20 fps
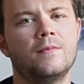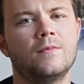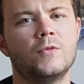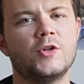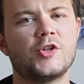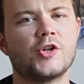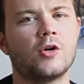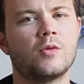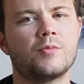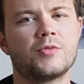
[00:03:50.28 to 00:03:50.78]

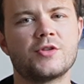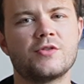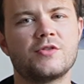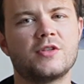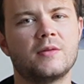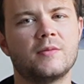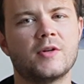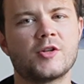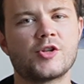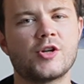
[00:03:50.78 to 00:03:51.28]
which aren't
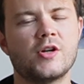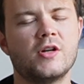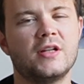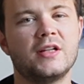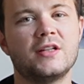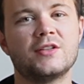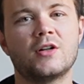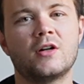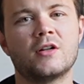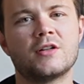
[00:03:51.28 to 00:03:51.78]
producing much
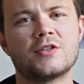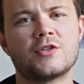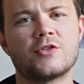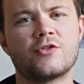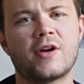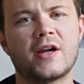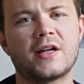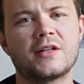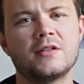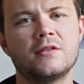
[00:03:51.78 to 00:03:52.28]
earnings, aren't as
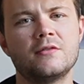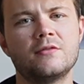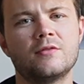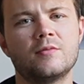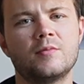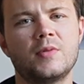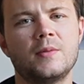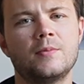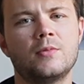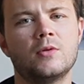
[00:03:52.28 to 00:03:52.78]
attractive.
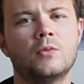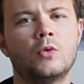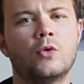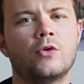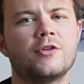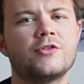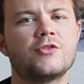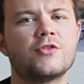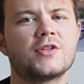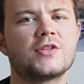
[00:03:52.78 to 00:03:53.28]
People are more
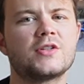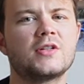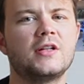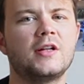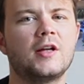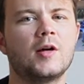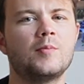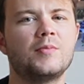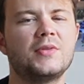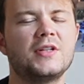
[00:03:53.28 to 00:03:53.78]
interested in
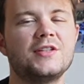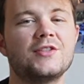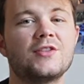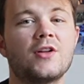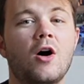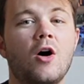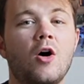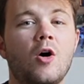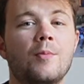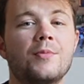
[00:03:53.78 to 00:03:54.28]
companies that
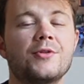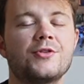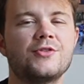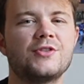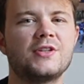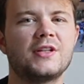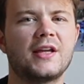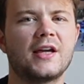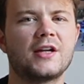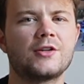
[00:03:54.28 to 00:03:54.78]
are
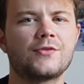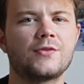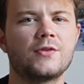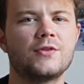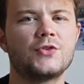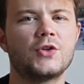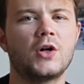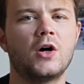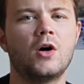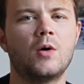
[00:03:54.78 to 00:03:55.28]
producing cash
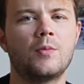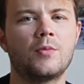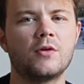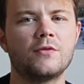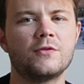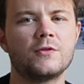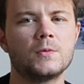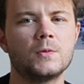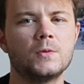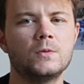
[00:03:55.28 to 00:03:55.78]
flows and are
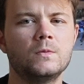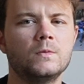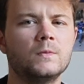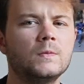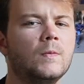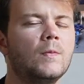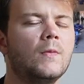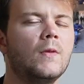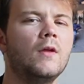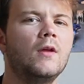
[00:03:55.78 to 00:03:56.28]
profitable.
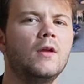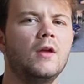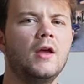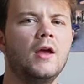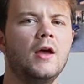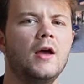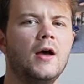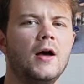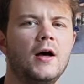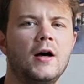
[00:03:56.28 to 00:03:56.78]

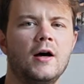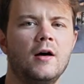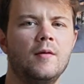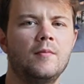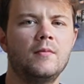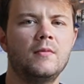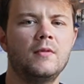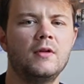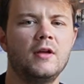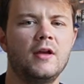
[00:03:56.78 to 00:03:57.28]

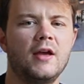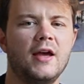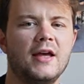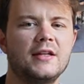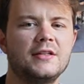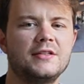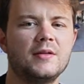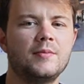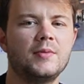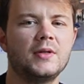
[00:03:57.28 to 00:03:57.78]

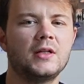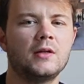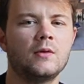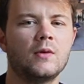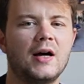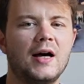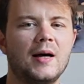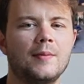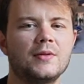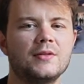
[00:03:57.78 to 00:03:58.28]
And typically what
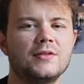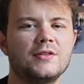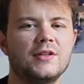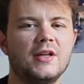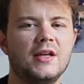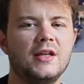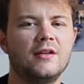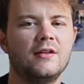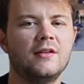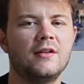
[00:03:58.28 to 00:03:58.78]
happens
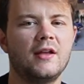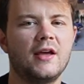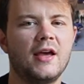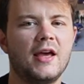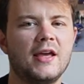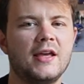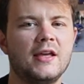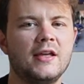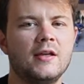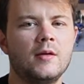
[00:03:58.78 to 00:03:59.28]
in
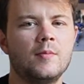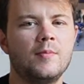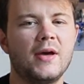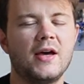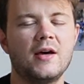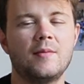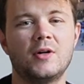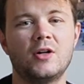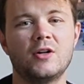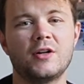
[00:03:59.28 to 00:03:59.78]
a
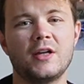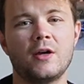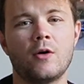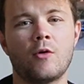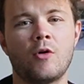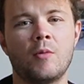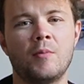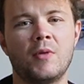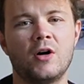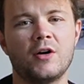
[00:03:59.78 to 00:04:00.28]
bear market,
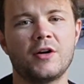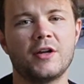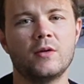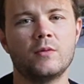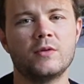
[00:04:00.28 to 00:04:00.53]
or a market